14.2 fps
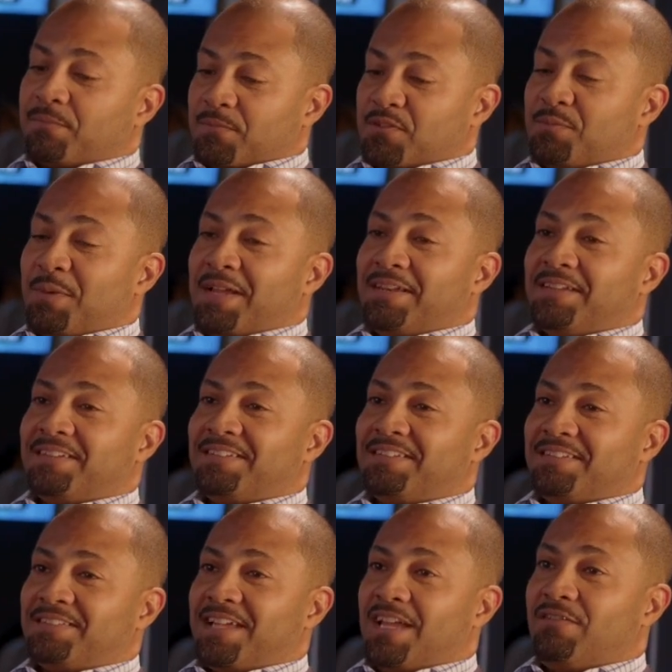Spend it,
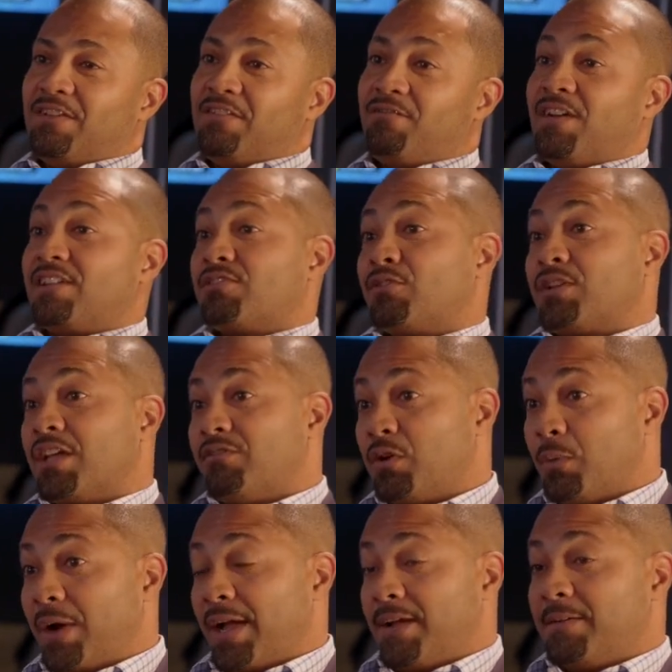save it, invest it, or give it
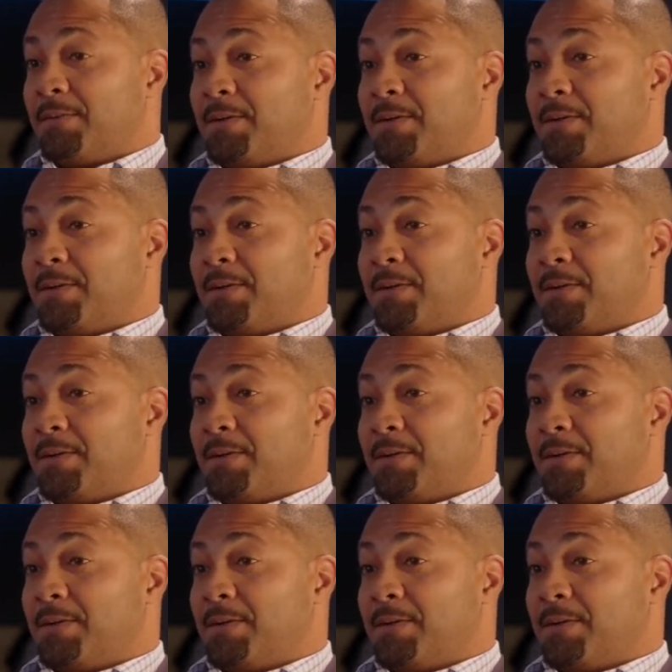away.